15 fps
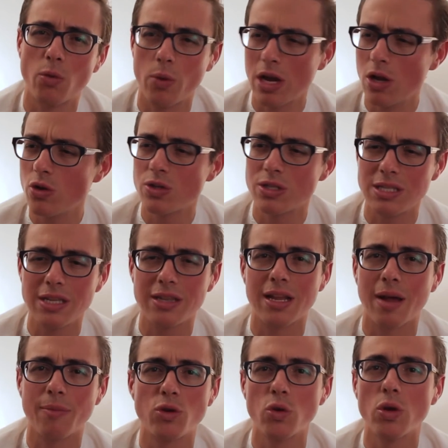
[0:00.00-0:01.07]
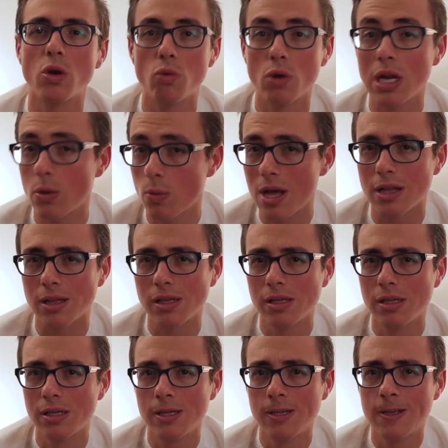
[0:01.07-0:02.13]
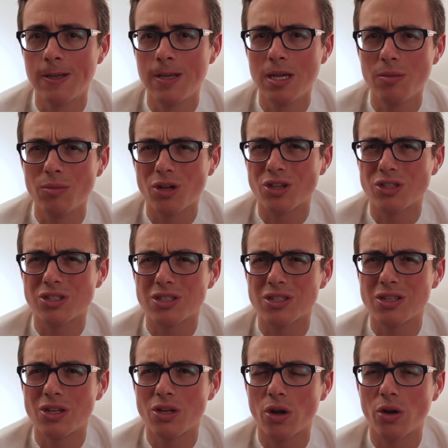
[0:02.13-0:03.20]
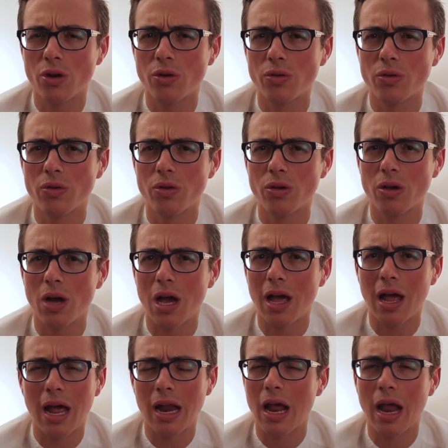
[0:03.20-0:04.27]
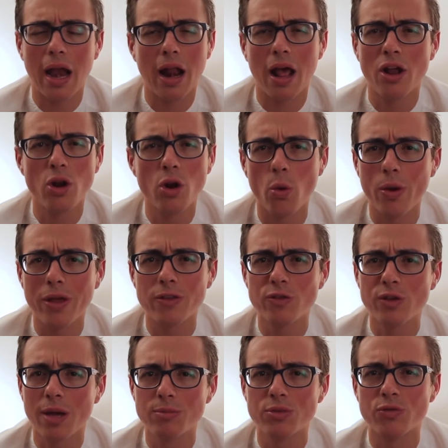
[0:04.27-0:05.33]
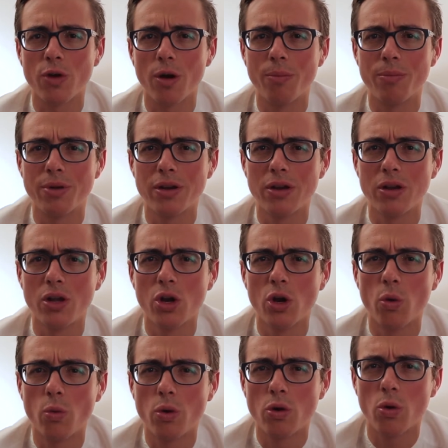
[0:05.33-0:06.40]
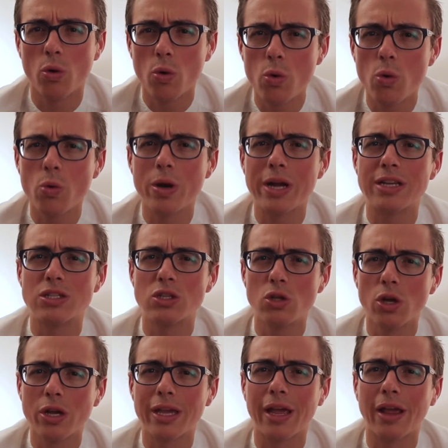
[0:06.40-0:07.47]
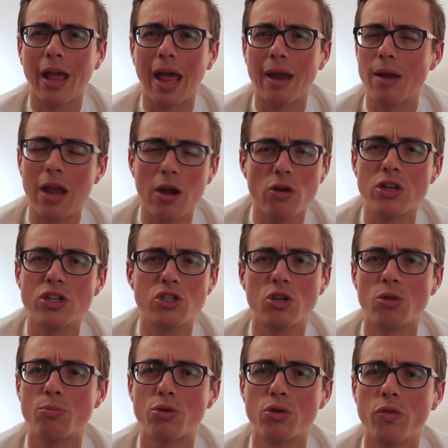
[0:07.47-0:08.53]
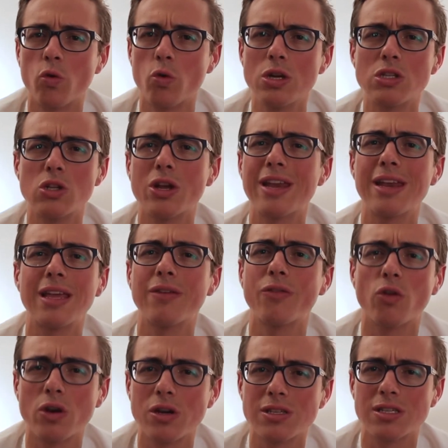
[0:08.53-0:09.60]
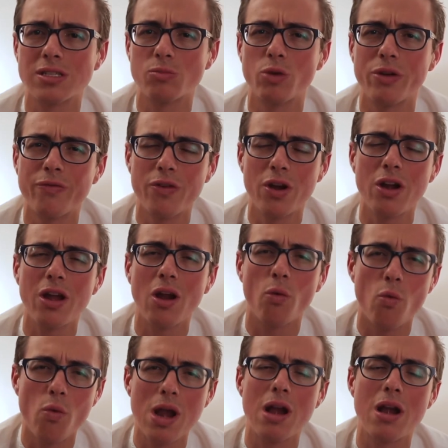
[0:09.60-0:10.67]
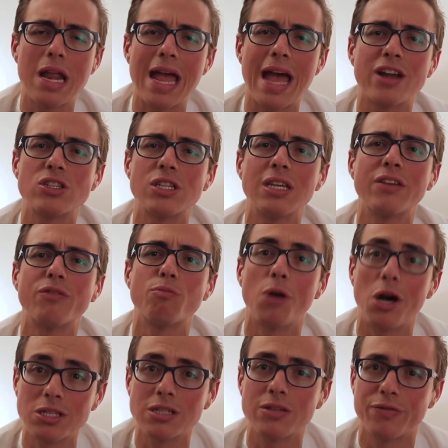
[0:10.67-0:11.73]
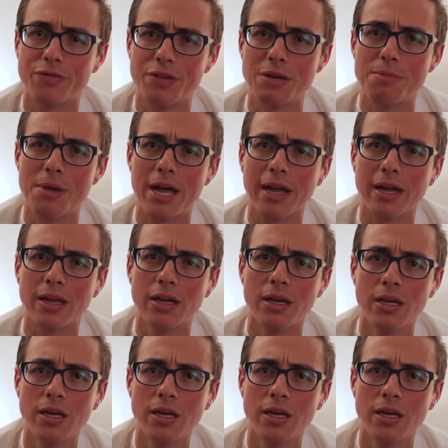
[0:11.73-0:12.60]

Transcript: And where do you see that I'm doing really well? Because, you know, I don't know where this comes from, but we're always looking at areas to improve, always looking to give criticism. We very rarely actually give positive feedback.